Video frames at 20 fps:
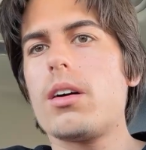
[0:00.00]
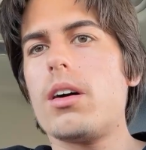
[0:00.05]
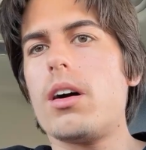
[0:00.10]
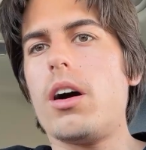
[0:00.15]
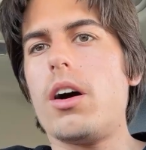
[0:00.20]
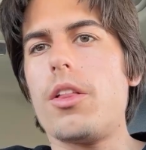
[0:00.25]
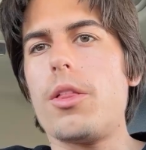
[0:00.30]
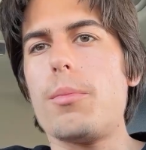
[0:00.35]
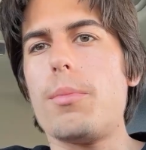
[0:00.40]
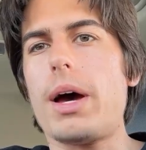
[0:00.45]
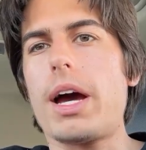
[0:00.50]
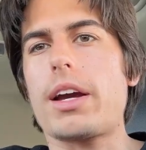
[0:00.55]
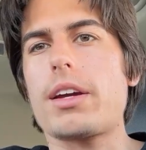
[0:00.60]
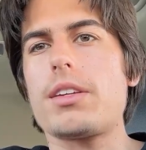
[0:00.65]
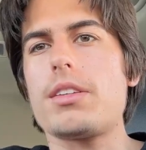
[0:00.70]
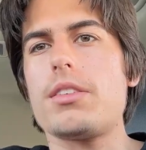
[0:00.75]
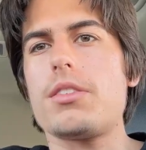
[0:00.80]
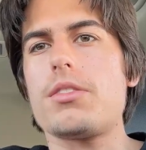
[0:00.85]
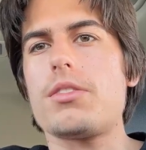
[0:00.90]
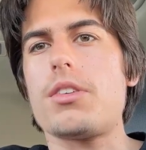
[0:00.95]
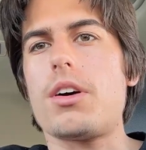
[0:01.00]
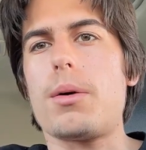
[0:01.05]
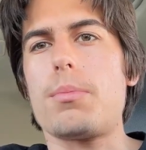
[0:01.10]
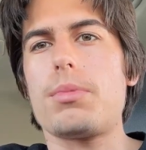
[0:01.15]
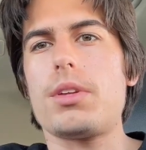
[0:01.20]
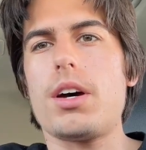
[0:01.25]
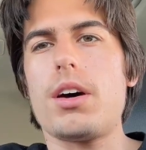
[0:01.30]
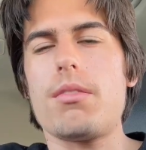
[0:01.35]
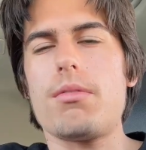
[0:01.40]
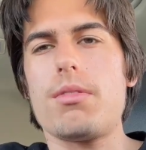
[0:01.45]
All the packages
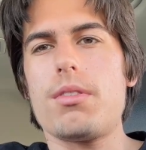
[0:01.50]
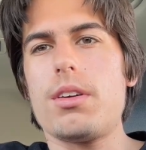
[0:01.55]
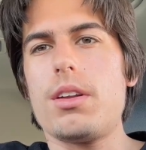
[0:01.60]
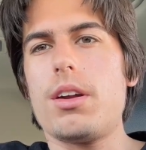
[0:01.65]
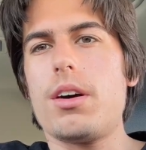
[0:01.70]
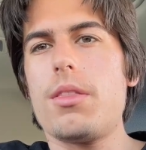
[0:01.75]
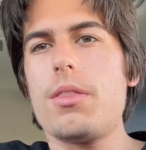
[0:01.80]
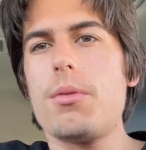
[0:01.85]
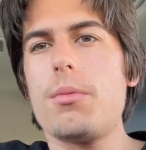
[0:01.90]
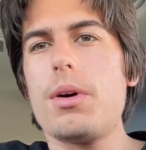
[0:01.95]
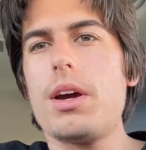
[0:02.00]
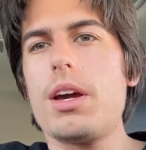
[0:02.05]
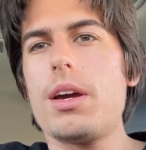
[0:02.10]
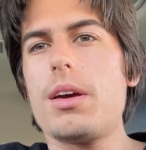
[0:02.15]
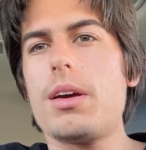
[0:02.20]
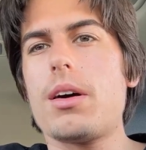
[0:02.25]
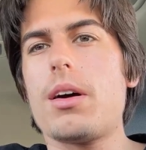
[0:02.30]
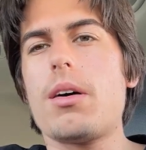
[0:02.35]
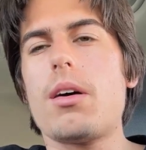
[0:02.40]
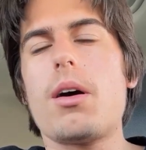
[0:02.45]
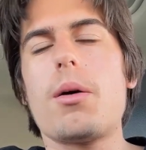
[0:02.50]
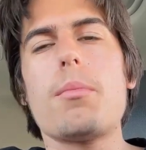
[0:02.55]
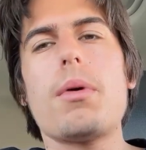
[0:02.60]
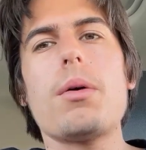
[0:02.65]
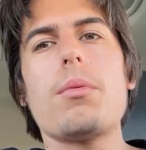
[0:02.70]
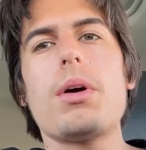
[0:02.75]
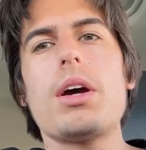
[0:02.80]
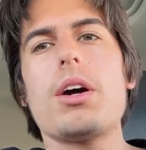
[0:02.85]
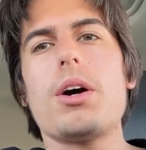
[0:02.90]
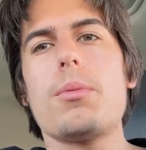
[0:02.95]
dropped off, and on my
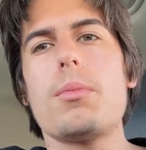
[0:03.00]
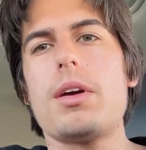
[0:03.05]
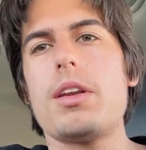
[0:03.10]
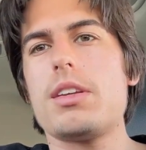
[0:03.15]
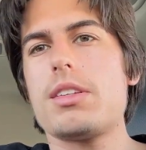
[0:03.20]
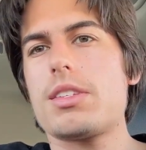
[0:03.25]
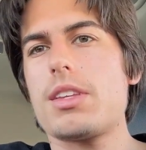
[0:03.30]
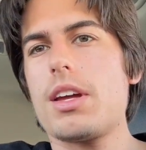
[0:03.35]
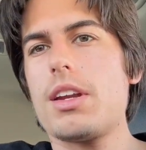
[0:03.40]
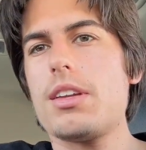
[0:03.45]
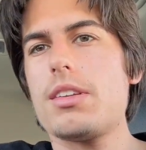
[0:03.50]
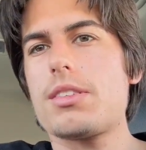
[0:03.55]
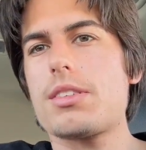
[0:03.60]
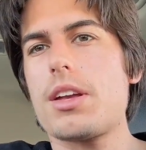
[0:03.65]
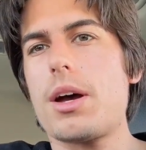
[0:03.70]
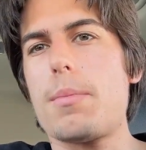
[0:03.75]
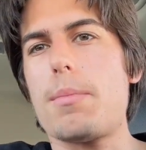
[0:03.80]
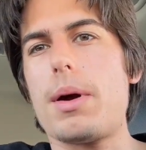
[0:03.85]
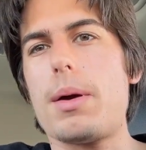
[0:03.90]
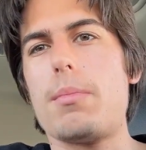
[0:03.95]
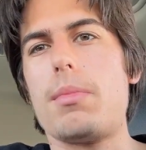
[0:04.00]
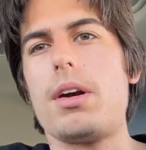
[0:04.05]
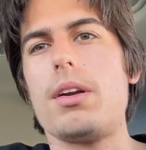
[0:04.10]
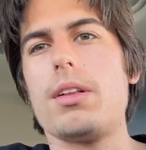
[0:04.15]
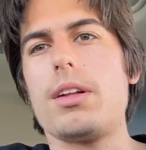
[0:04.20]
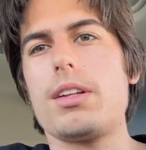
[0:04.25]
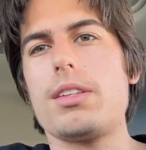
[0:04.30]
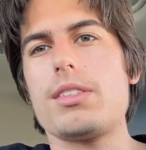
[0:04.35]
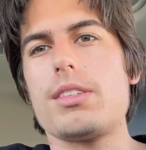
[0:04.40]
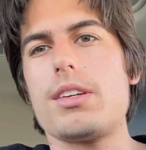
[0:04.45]
way home, I decided to stop by
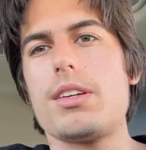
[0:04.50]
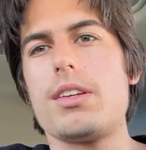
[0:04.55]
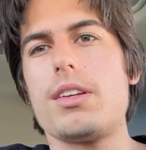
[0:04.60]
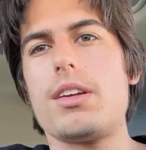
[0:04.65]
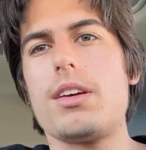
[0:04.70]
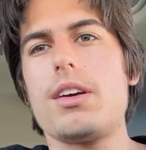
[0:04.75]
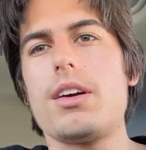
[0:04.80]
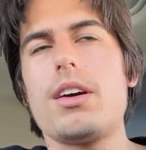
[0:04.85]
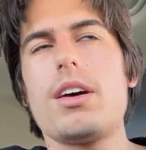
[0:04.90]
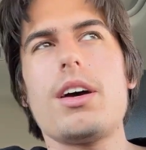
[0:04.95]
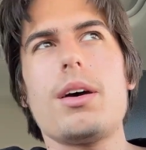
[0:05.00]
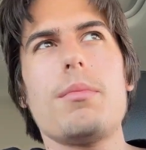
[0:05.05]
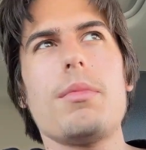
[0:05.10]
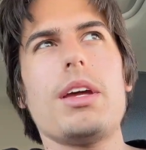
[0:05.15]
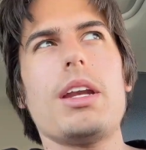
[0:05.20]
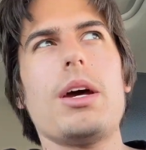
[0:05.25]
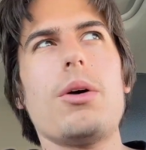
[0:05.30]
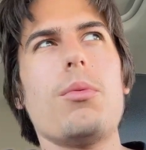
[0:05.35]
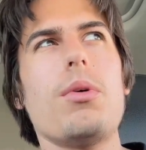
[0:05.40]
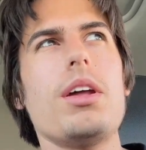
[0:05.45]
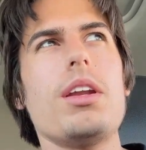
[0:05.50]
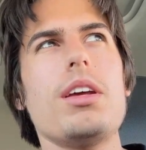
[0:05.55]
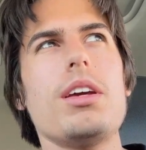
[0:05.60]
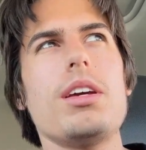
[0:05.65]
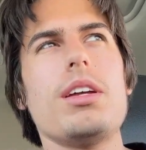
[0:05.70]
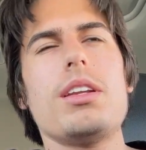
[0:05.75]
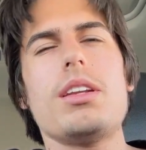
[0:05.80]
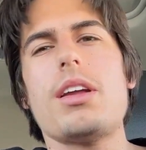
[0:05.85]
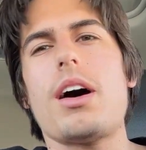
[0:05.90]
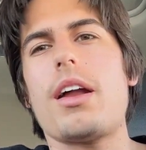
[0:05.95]
Burlington. I mean, I went
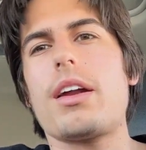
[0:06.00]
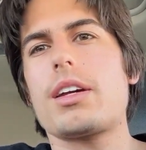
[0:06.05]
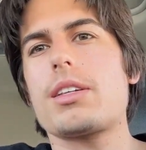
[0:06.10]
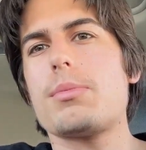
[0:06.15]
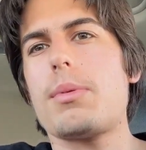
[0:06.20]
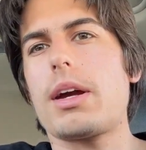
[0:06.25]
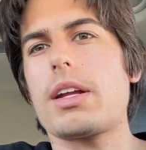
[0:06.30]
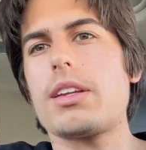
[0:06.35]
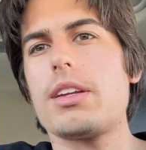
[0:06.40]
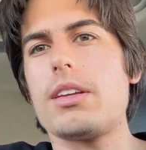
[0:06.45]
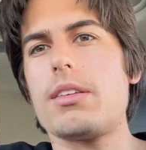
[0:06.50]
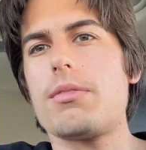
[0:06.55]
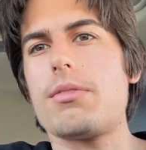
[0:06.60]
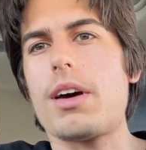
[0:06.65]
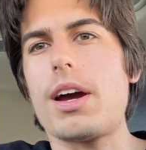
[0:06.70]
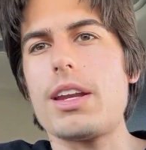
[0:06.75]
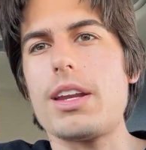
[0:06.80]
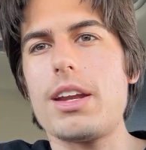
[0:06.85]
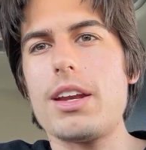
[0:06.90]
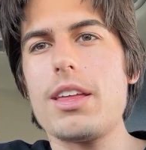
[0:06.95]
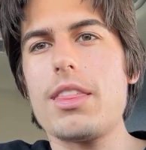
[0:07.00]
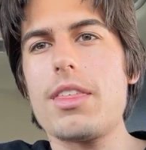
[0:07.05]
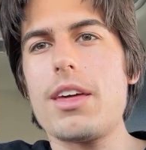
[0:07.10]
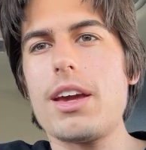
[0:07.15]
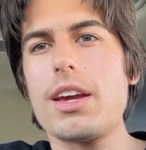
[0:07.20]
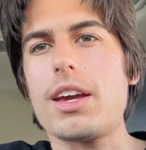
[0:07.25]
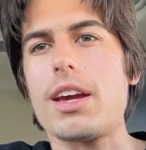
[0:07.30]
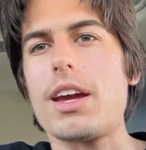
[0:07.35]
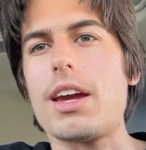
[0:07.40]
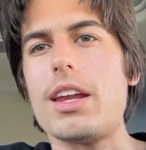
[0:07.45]
in not expecting to find
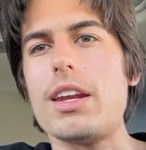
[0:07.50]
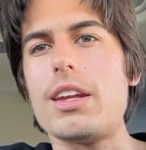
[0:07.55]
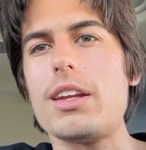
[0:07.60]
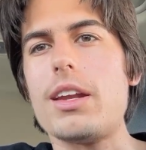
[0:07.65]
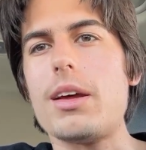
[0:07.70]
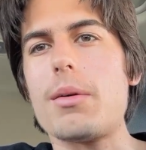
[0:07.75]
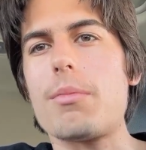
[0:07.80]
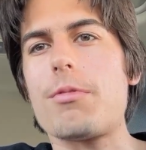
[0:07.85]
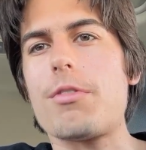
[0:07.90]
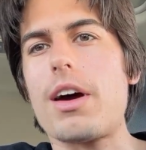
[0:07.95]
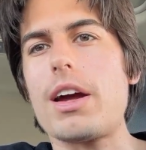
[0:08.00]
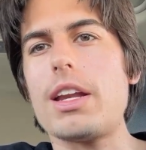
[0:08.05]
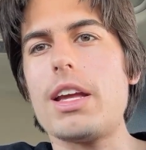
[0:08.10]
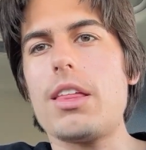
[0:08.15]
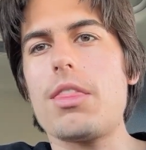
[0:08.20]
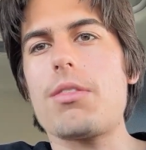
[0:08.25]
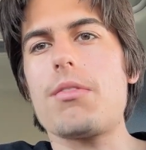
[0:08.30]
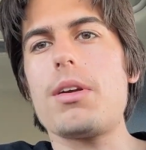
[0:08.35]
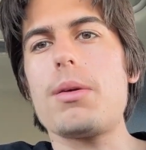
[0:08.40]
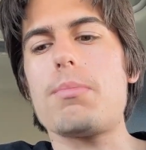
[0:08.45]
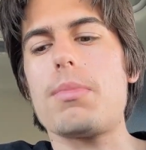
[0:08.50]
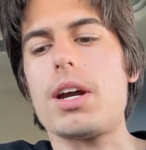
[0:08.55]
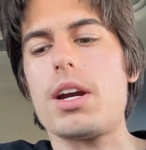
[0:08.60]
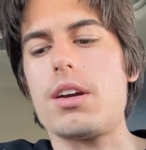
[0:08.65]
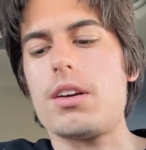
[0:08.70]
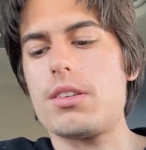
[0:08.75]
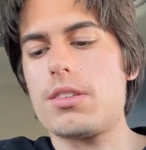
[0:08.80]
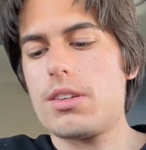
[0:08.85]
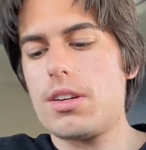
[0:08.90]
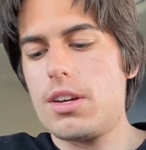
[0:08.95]
anything and ended up finding 3
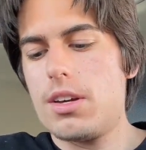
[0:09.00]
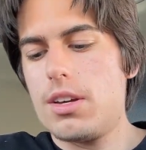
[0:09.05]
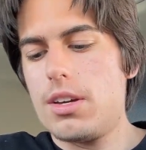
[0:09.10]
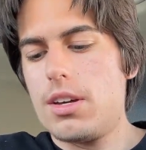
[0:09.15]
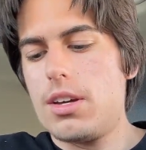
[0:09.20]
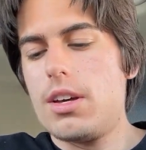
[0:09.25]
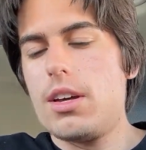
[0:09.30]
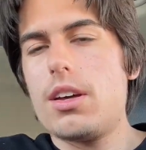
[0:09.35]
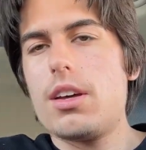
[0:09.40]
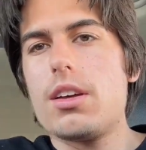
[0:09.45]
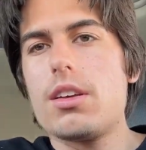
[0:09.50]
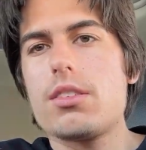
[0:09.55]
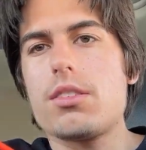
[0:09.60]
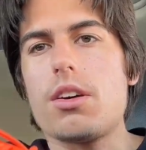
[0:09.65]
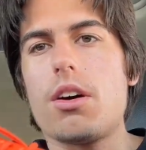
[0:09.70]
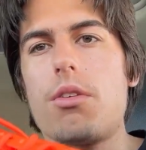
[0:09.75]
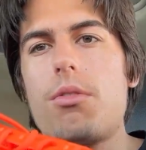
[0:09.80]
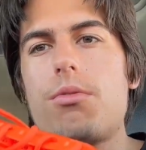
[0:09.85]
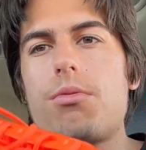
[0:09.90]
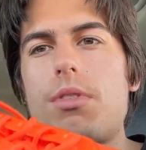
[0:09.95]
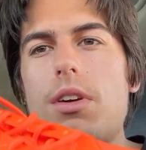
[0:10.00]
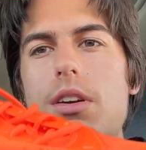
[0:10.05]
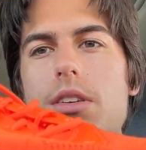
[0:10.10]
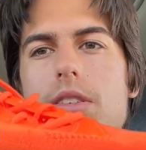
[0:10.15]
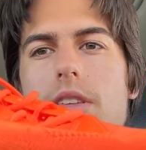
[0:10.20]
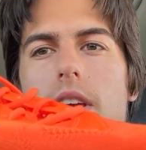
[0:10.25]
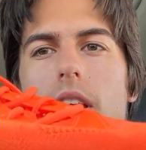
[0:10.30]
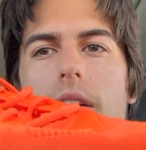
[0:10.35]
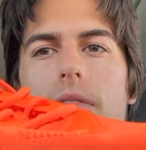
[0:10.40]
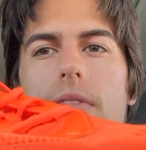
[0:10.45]
pairs. So
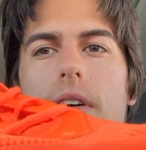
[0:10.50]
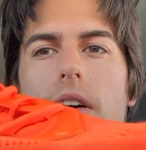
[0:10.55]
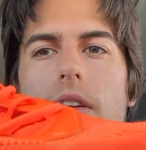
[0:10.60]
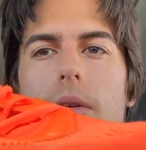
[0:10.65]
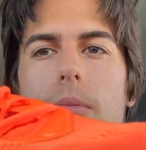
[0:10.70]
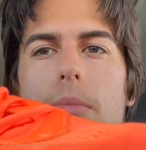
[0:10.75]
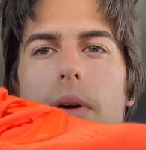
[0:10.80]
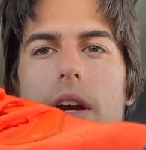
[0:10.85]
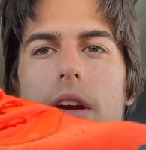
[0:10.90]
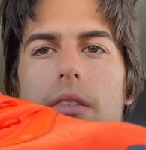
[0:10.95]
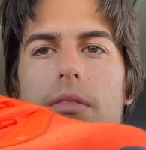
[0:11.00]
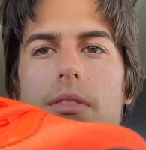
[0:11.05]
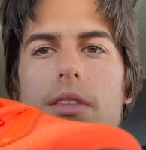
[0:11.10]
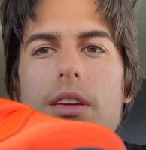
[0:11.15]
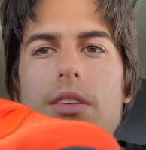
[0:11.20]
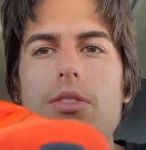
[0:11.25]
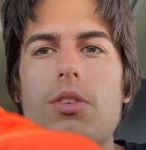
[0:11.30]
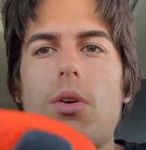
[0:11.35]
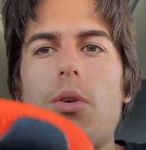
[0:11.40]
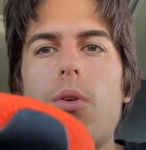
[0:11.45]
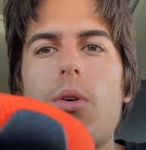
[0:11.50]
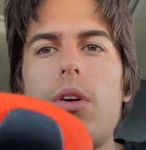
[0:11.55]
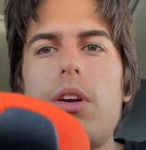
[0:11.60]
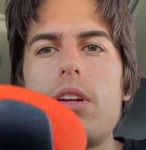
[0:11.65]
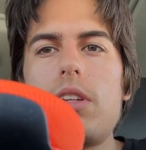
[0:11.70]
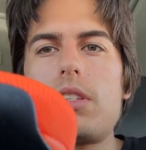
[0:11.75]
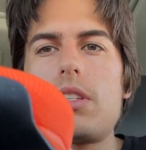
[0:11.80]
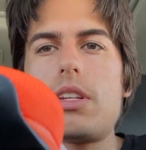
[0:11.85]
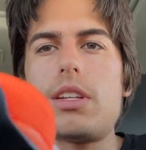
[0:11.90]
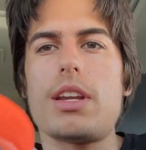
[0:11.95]
first, I found a pair of these
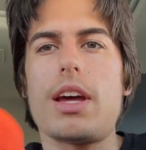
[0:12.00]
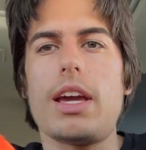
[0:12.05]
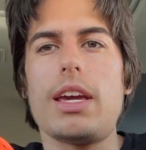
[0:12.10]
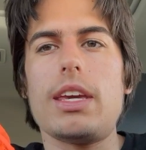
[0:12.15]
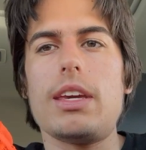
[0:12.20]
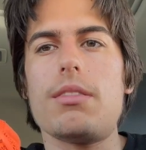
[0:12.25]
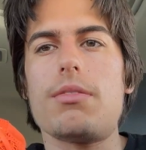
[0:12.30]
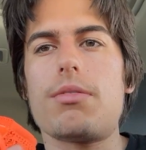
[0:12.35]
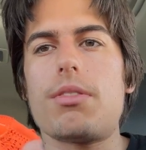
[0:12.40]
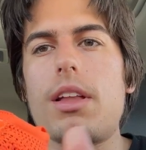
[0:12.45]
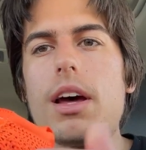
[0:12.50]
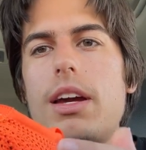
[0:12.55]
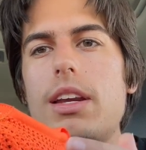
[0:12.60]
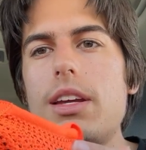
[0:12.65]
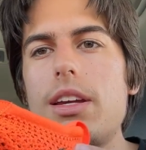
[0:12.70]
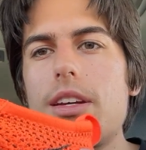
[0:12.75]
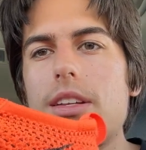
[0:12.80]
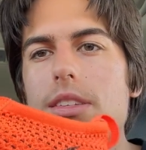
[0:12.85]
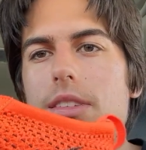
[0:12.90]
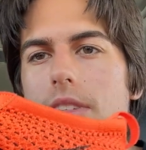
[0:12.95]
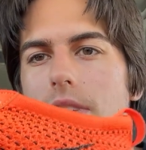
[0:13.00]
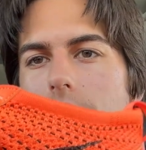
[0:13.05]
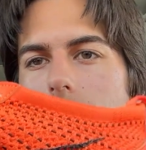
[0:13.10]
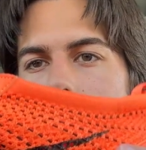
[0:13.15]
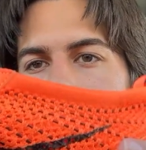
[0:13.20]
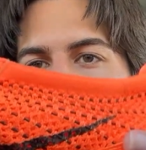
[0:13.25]
orange Nike Flyknits.